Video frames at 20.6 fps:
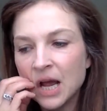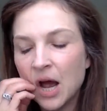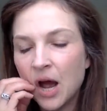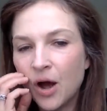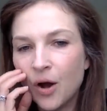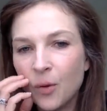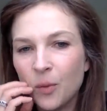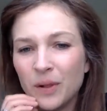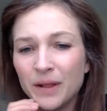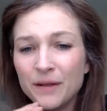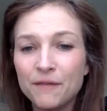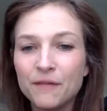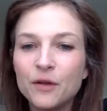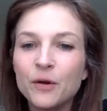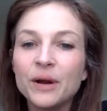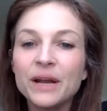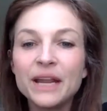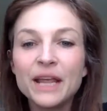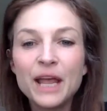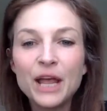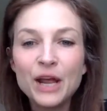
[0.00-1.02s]
oh, well, if they're
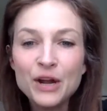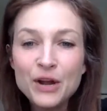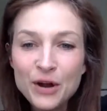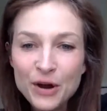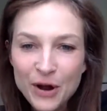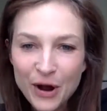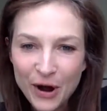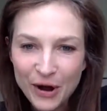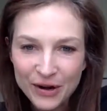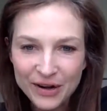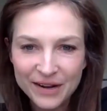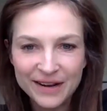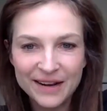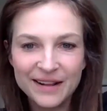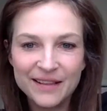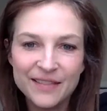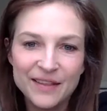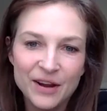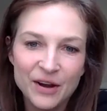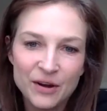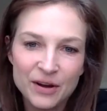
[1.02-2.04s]
in kindergarten
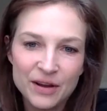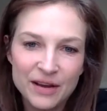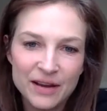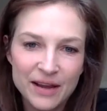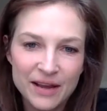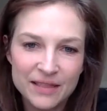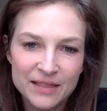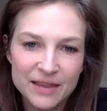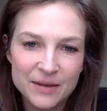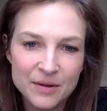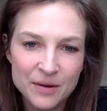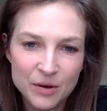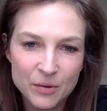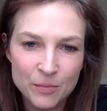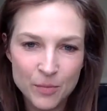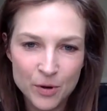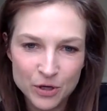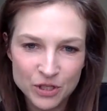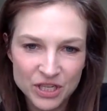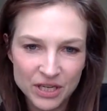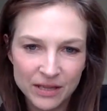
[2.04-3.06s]
and they're at the
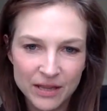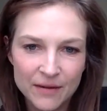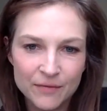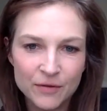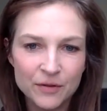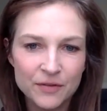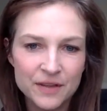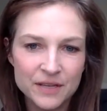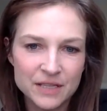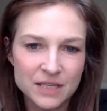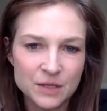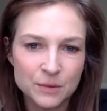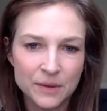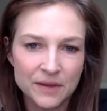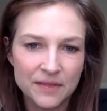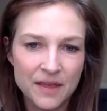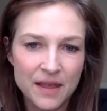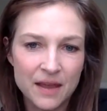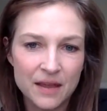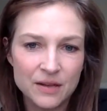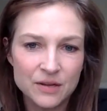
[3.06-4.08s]
emerging level, this is what
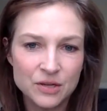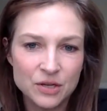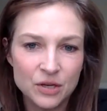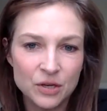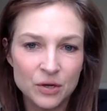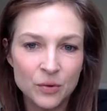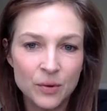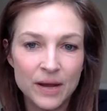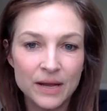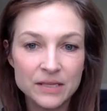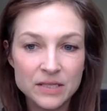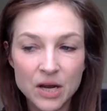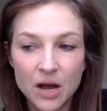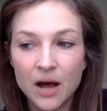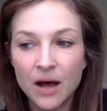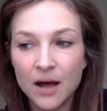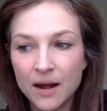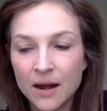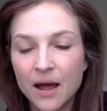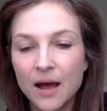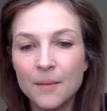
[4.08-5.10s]
they can do. It's
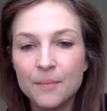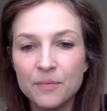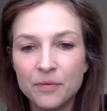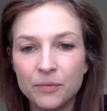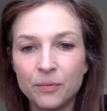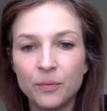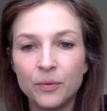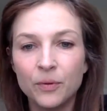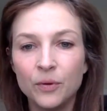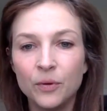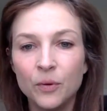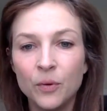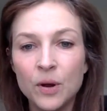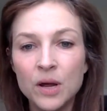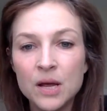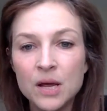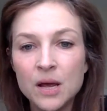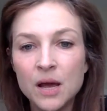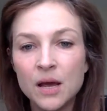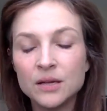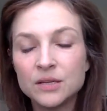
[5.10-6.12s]
on up through
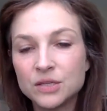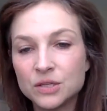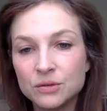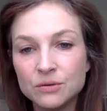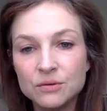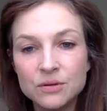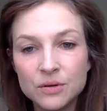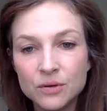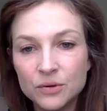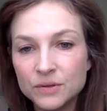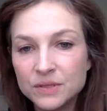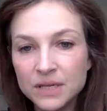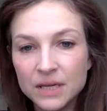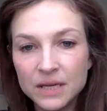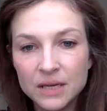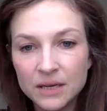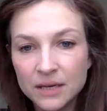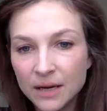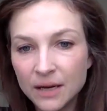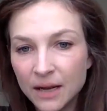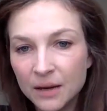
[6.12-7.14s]
a student who's
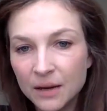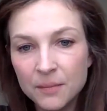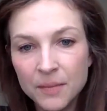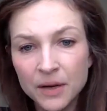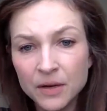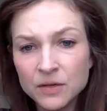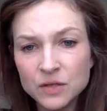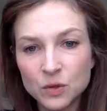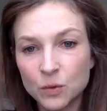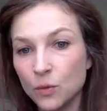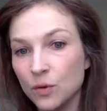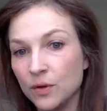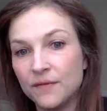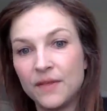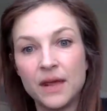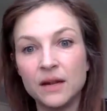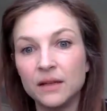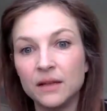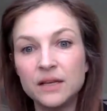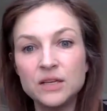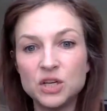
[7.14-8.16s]
in middle school that
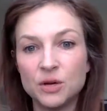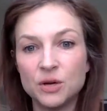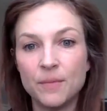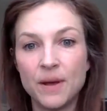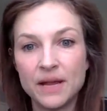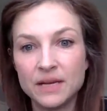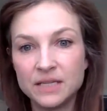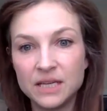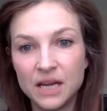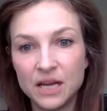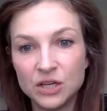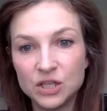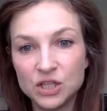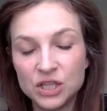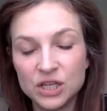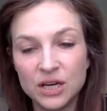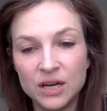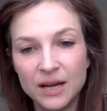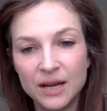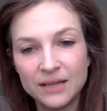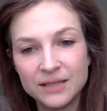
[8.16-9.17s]
Alicia might teach.
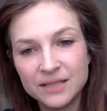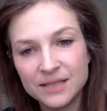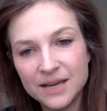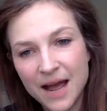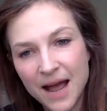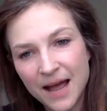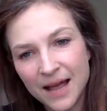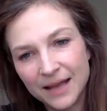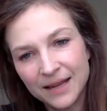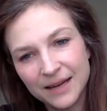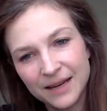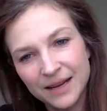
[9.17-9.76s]
It's not